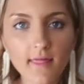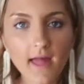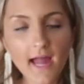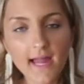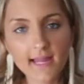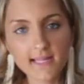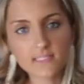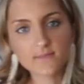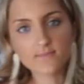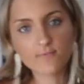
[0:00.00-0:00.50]

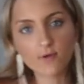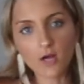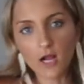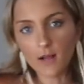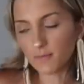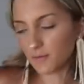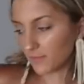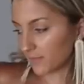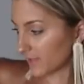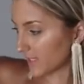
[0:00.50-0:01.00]
that it's
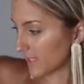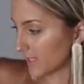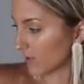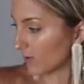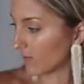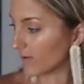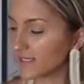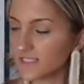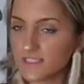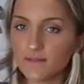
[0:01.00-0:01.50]
probably
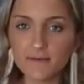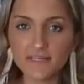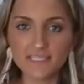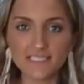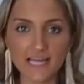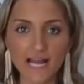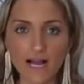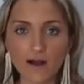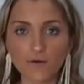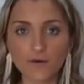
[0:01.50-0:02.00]
going to be
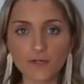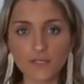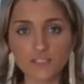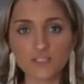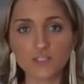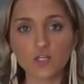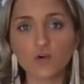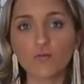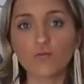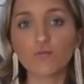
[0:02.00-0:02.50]
down
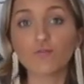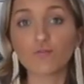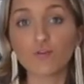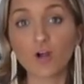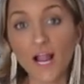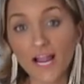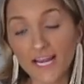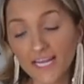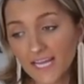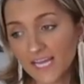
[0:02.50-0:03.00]
until
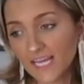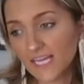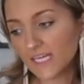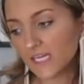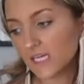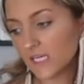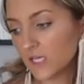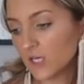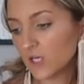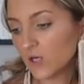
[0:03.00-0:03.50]

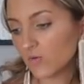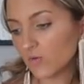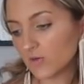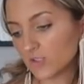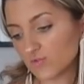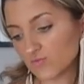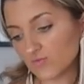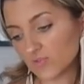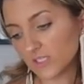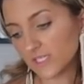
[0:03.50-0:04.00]
Friday,
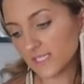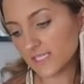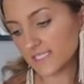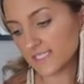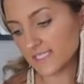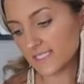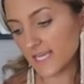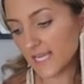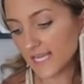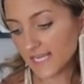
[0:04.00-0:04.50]
which really
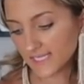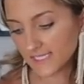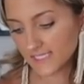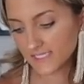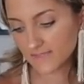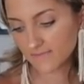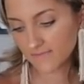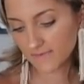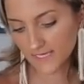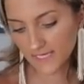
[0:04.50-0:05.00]

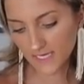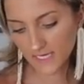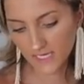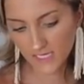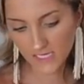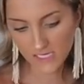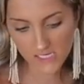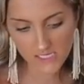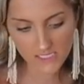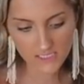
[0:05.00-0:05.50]
stinks
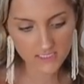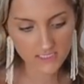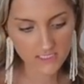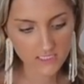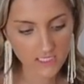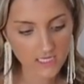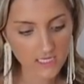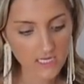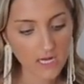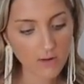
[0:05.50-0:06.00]
because,
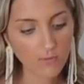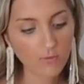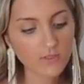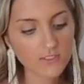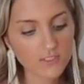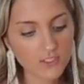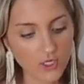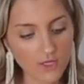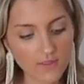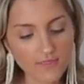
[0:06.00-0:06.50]
well,
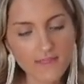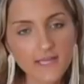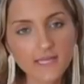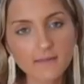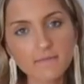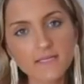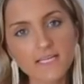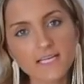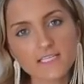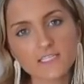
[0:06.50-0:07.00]
it's a good
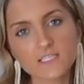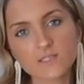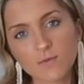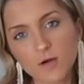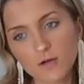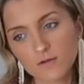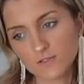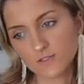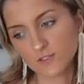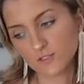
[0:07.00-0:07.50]
thing because
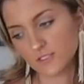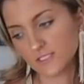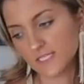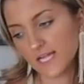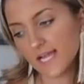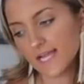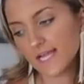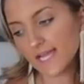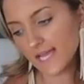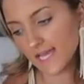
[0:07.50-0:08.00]
tomorrow's
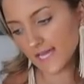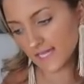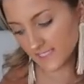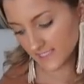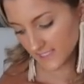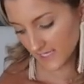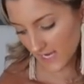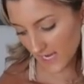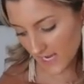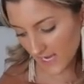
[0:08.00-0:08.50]
Thursday
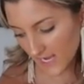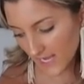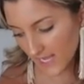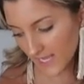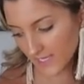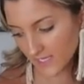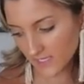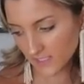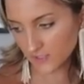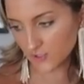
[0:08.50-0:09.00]
and
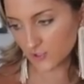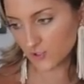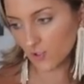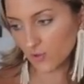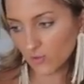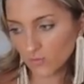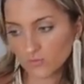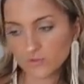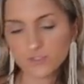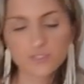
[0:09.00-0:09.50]
I
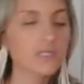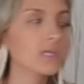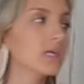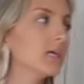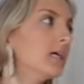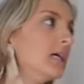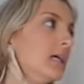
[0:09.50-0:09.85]
don't